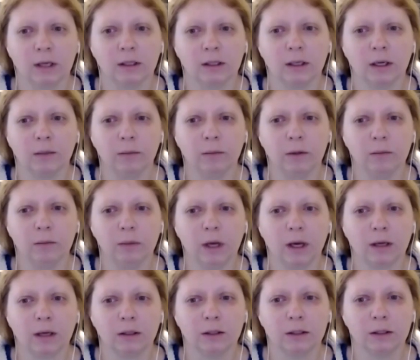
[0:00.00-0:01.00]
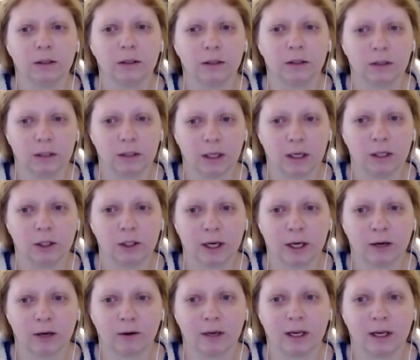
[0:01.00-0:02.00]
coming back to the stage
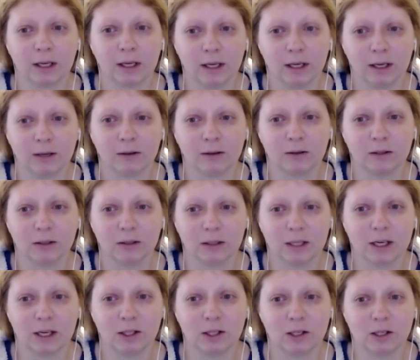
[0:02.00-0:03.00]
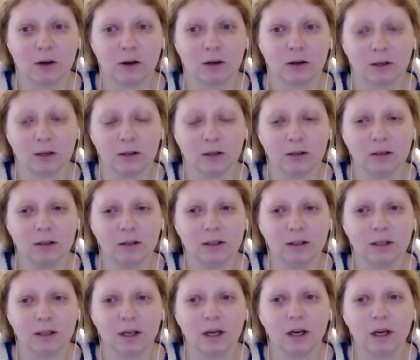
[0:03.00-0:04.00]
area here, the staging on
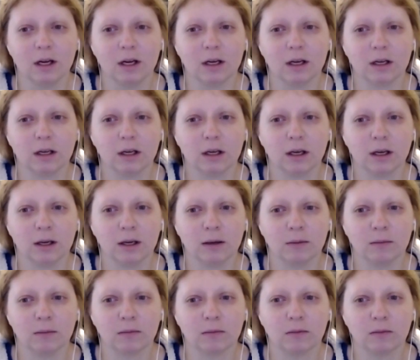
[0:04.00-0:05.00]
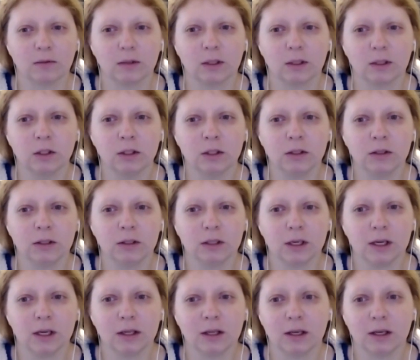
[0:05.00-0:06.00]
Earth, let's just
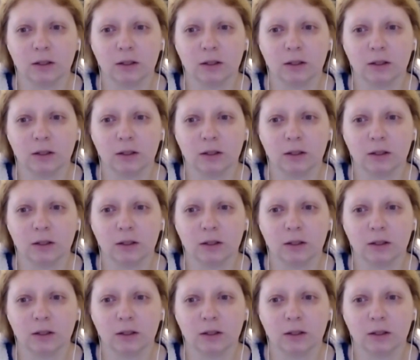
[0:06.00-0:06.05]
say that in